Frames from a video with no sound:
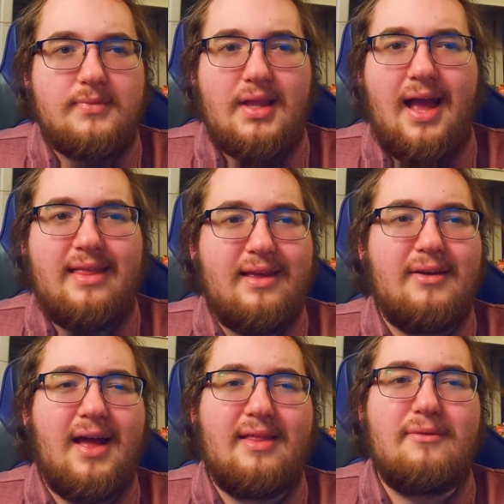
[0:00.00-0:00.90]
I think
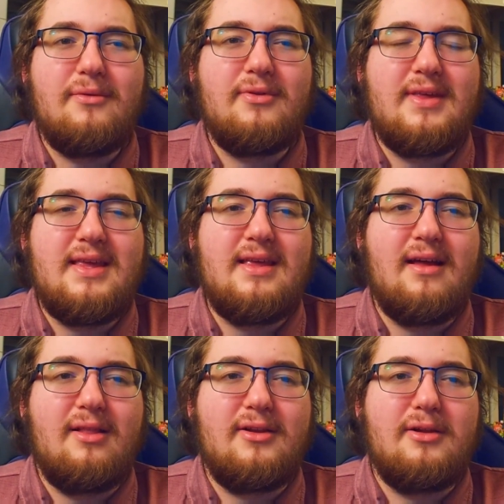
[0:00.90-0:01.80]
we'll see
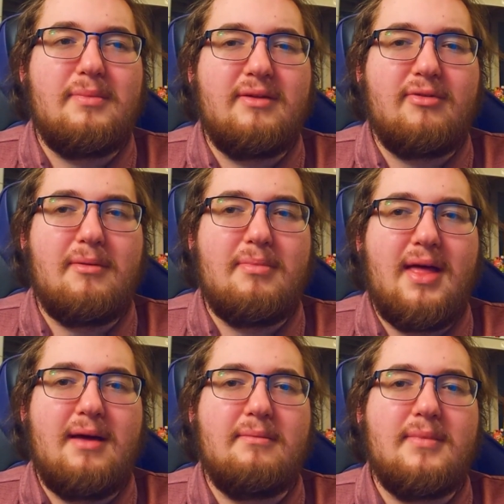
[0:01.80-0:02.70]
a little bit from
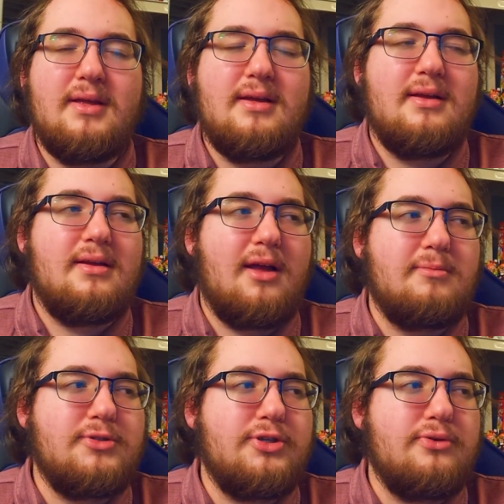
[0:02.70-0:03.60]
them
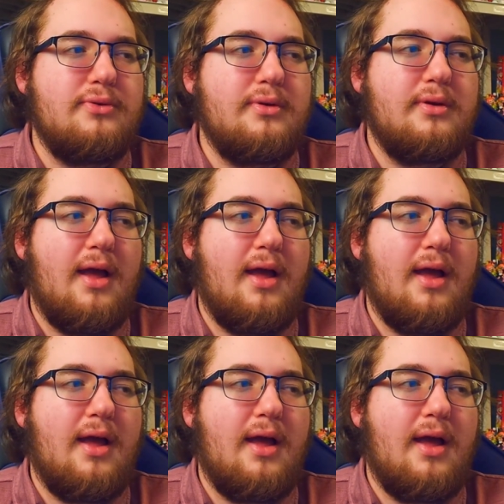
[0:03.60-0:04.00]
come June.